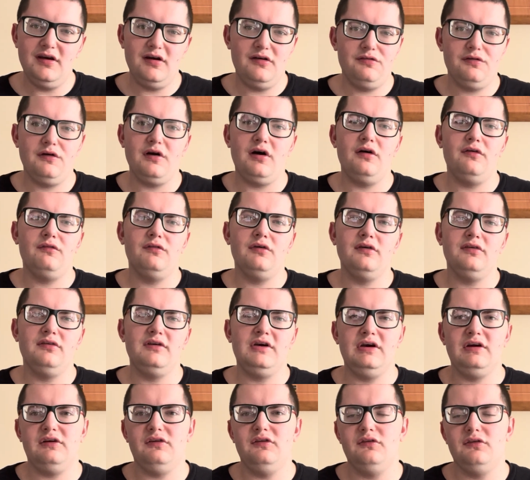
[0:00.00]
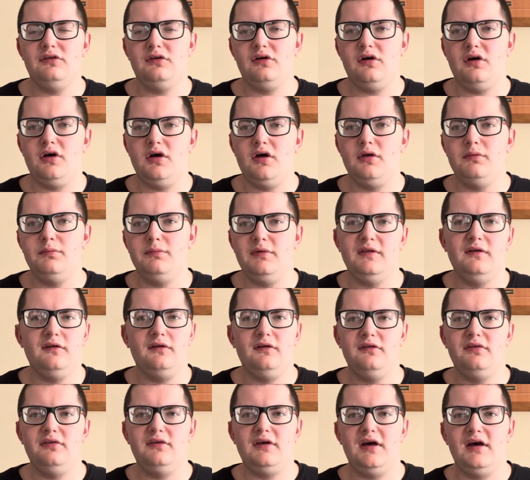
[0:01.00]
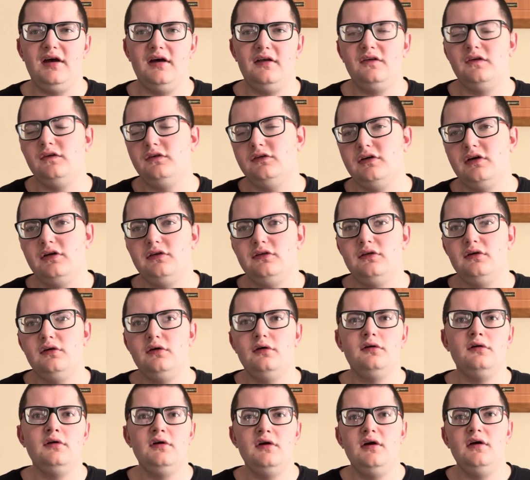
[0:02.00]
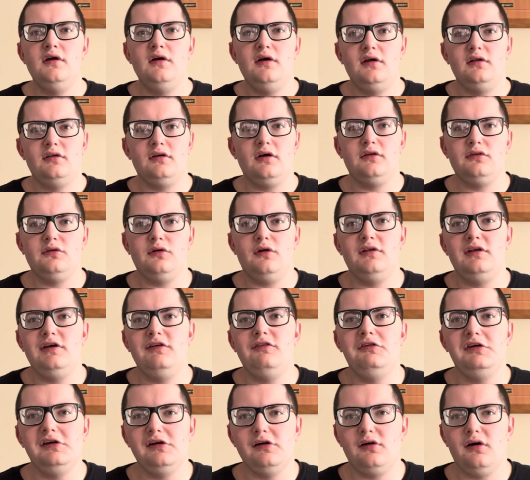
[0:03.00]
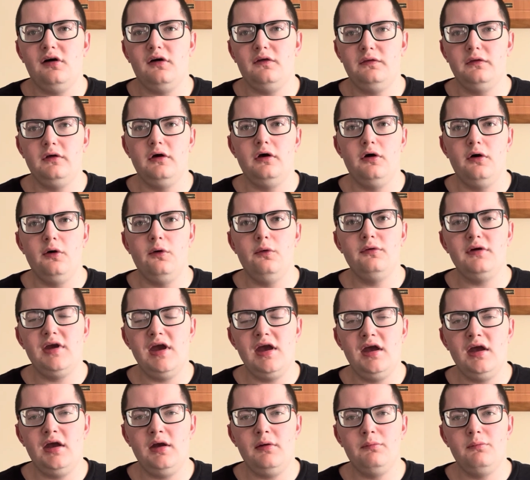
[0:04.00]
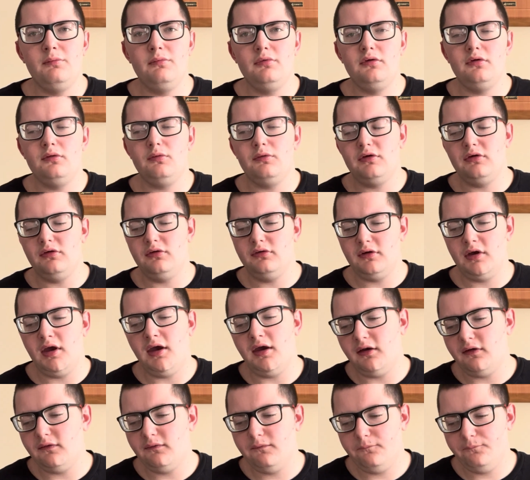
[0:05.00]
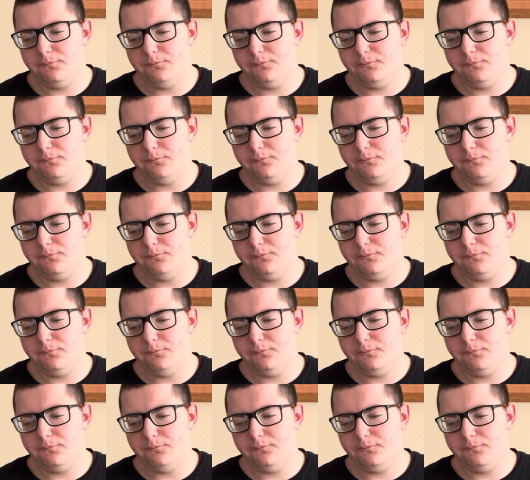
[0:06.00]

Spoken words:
I forgot what exactly it's called, but there's that, and there's also an Odd Squad DVD called The O Games, which is like,